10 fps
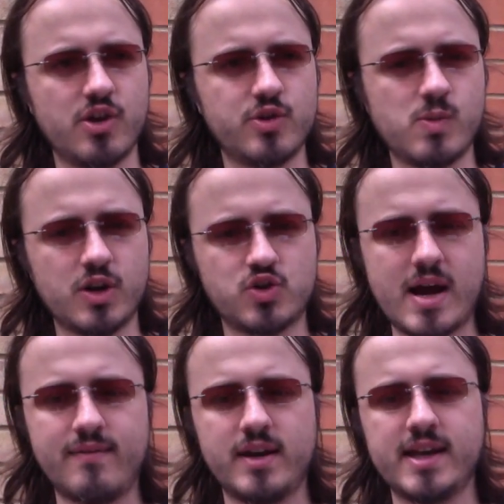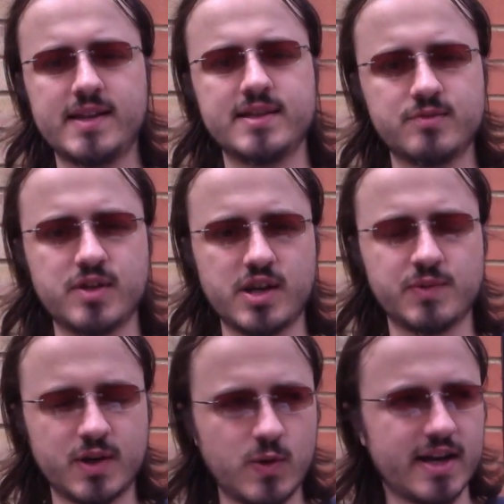you are travelling, and
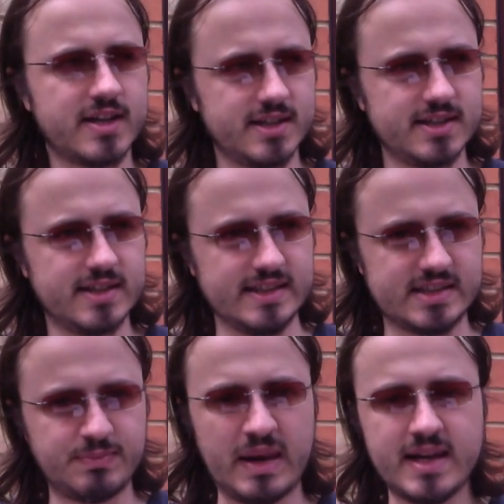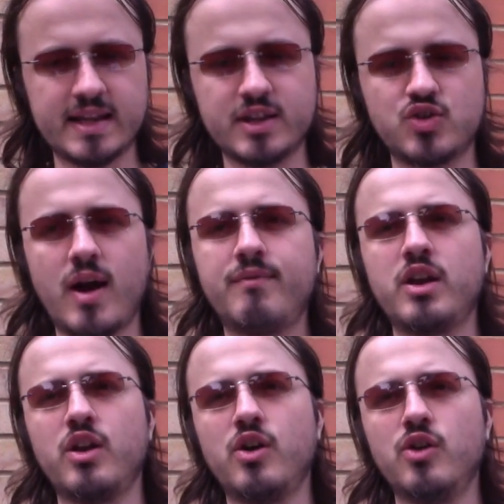we're quick speeding the travel
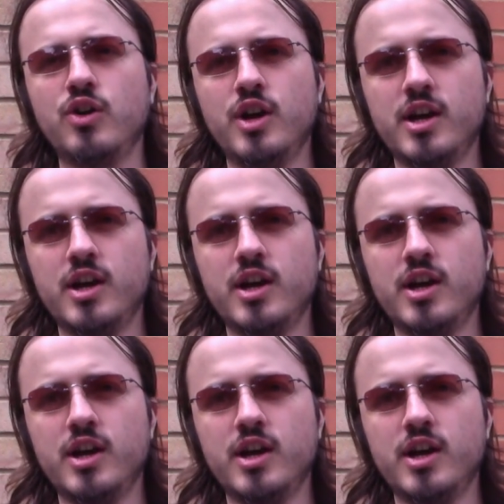along,